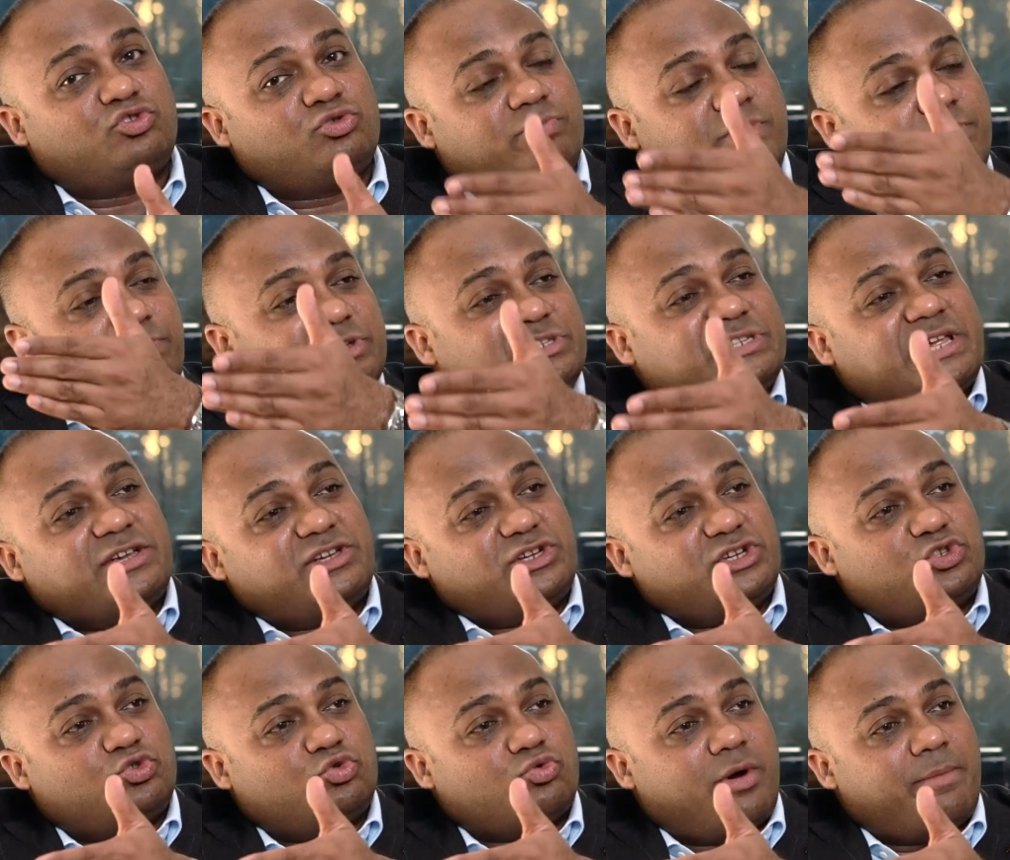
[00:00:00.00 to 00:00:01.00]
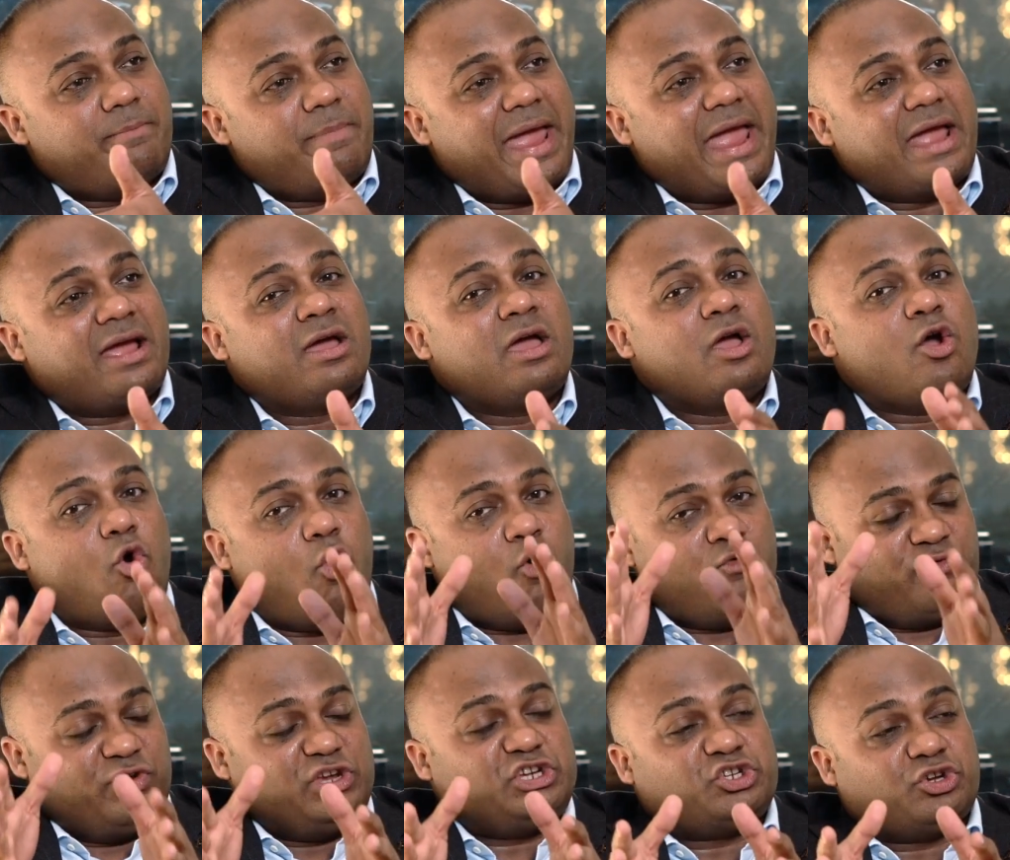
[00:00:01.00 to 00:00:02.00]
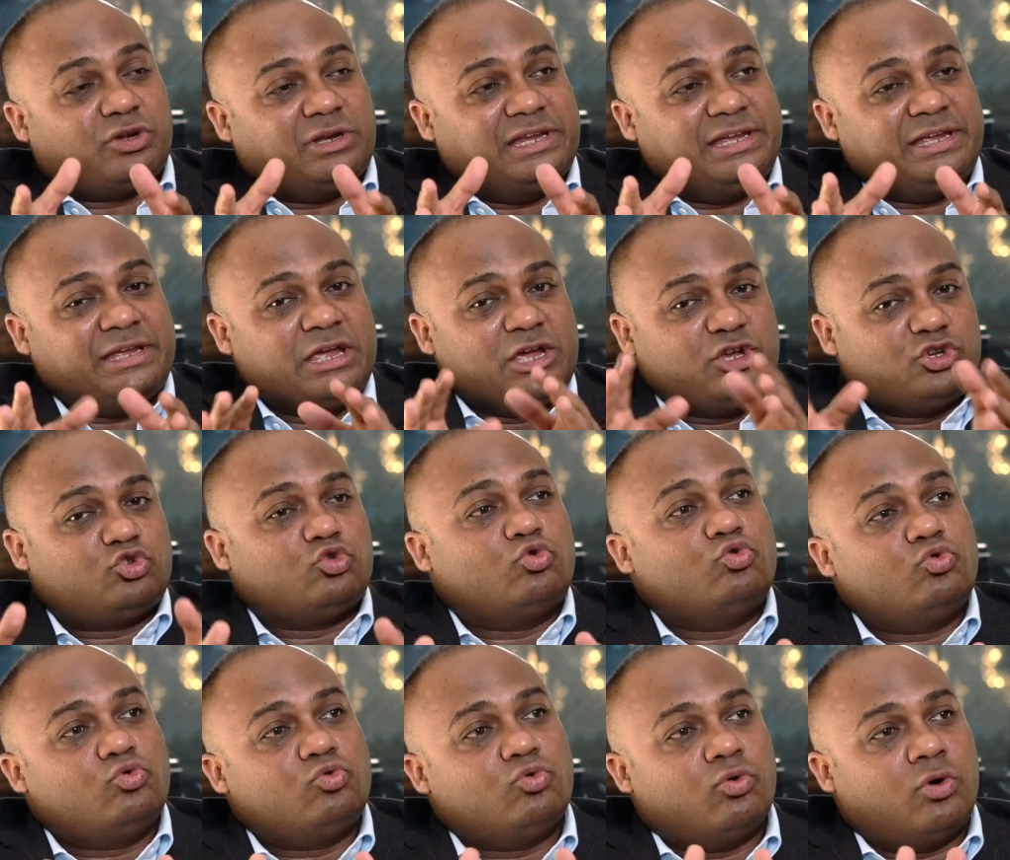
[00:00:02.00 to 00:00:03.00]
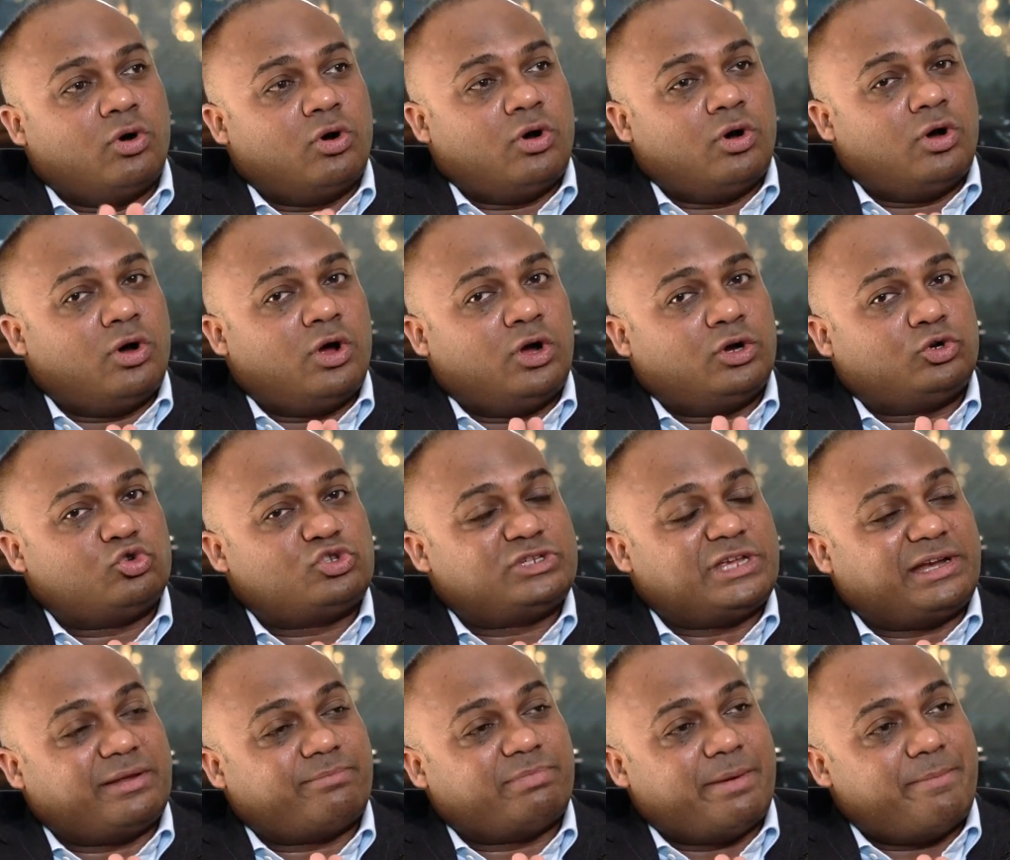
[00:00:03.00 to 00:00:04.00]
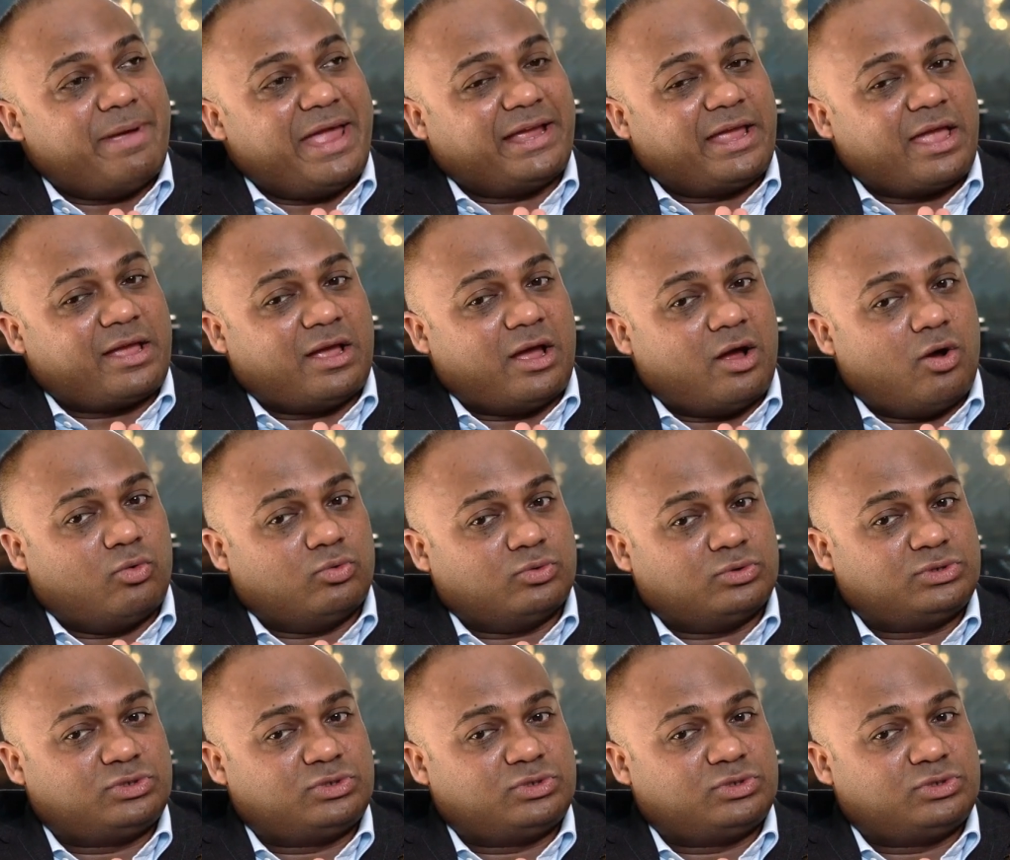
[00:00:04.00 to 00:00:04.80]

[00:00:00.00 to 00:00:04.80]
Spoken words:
to be presented to a bank officially to set up the bank account.